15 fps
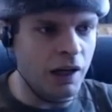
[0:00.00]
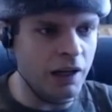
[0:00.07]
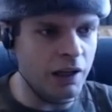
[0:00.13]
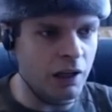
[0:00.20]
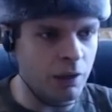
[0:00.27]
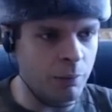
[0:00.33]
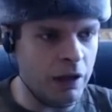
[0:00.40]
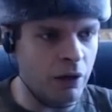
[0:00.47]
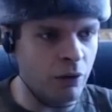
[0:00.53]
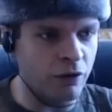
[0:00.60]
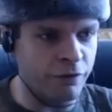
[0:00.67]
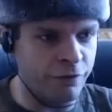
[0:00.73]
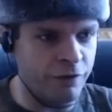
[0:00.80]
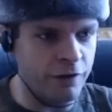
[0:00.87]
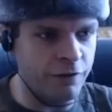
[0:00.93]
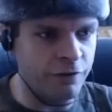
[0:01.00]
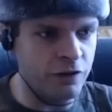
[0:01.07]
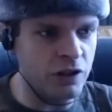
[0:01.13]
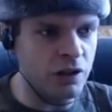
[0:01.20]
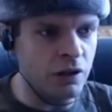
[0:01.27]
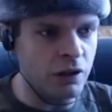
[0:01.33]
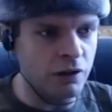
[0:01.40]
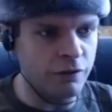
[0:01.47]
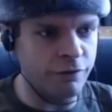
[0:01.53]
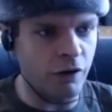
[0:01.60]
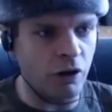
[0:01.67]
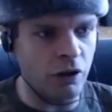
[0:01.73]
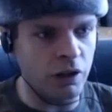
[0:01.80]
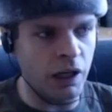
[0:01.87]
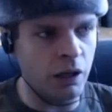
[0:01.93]
I get about 50
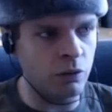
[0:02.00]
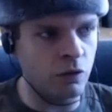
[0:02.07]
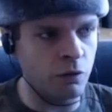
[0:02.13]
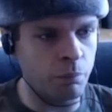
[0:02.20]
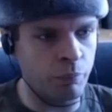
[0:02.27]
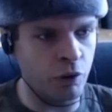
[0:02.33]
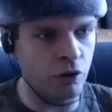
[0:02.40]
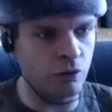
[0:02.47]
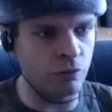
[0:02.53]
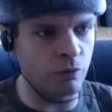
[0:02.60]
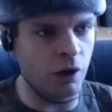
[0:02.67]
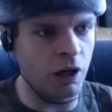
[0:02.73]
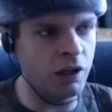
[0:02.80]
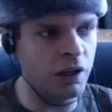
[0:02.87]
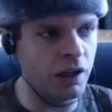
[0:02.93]
fallouts per run,